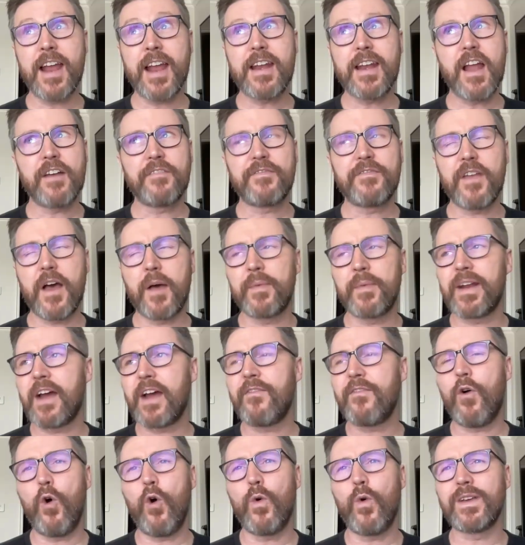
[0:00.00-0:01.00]

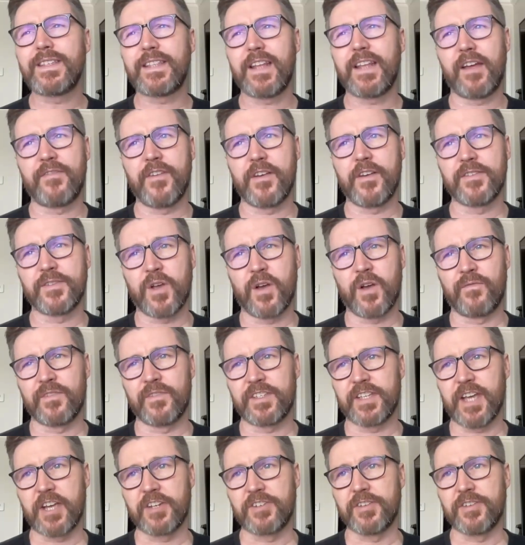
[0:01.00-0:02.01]
I've always loved those
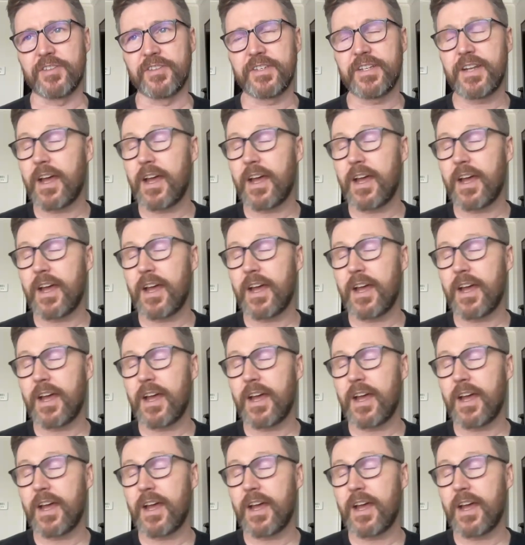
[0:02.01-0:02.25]
conversations.